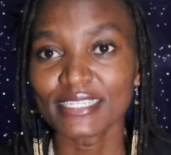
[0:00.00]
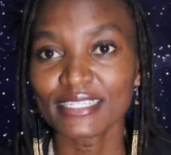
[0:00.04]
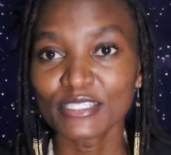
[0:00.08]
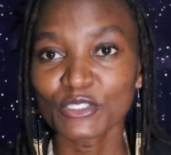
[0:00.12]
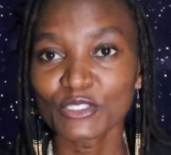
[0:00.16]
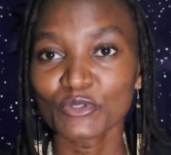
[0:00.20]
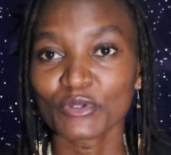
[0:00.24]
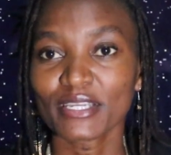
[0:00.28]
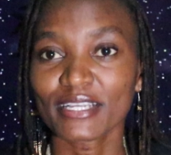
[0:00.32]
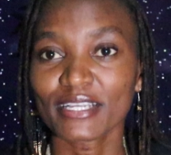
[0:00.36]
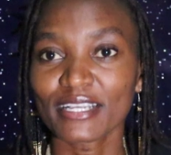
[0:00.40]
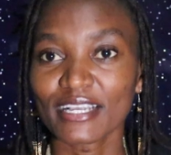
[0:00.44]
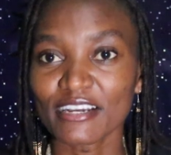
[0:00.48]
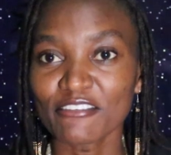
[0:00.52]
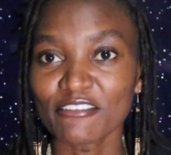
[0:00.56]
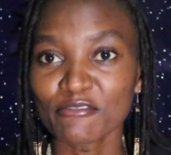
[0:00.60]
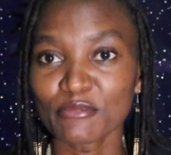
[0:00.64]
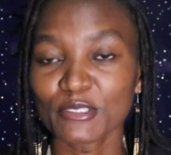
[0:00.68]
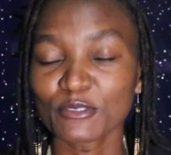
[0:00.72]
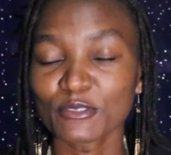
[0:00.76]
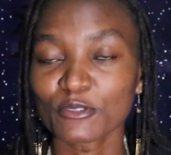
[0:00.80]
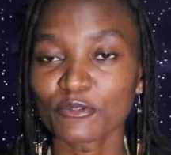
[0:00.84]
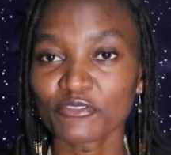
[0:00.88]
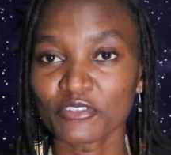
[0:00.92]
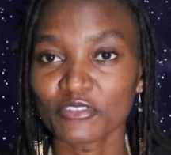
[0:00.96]
into a
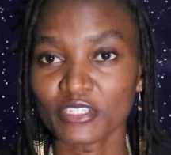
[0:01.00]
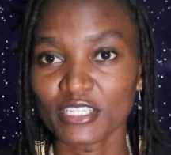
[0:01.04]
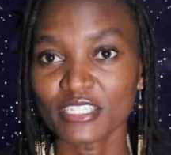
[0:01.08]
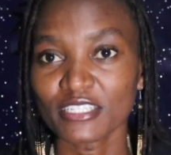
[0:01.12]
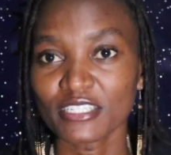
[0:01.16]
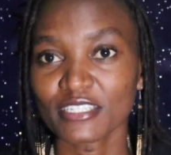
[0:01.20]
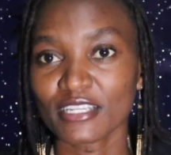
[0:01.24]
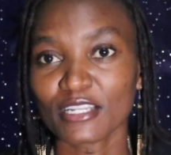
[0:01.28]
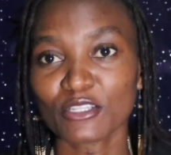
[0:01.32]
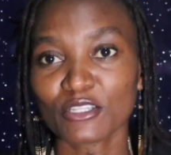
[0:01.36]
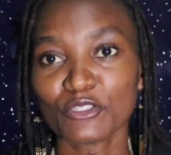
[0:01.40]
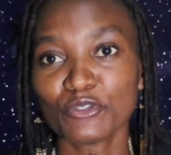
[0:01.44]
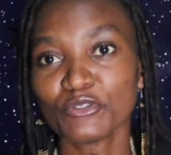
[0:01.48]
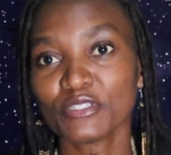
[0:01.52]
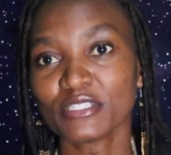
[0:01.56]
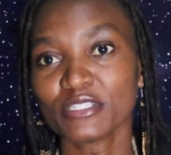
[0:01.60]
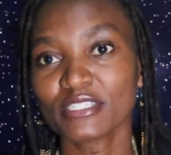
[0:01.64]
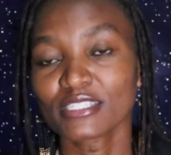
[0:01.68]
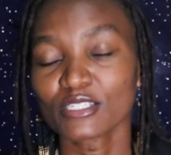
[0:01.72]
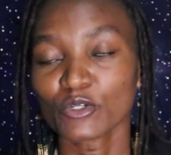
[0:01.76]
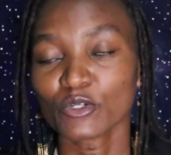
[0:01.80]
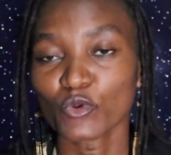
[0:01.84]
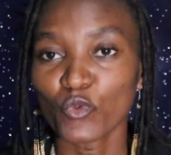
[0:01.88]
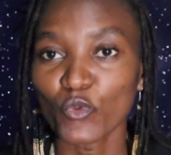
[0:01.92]
government of national unity